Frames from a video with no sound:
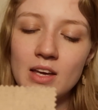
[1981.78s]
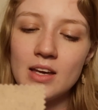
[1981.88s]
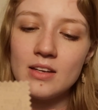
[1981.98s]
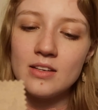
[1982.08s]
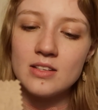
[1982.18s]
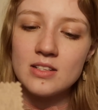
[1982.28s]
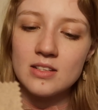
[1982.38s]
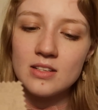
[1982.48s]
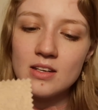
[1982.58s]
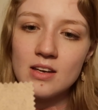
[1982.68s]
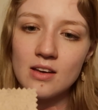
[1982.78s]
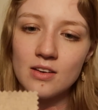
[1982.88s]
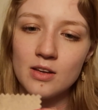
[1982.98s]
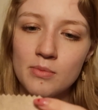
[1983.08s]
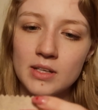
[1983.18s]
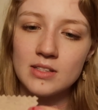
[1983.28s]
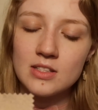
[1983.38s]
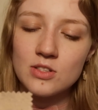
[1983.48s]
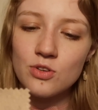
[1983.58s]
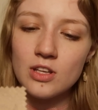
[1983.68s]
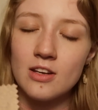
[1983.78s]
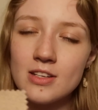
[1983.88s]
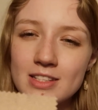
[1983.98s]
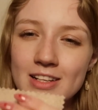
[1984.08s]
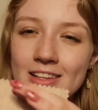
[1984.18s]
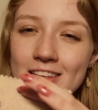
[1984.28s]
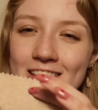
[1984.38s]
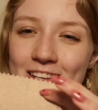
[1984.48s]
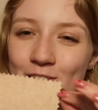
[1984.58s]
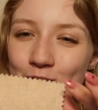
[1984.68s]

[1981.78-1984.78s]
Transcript: And yeah, it makes this really nice clean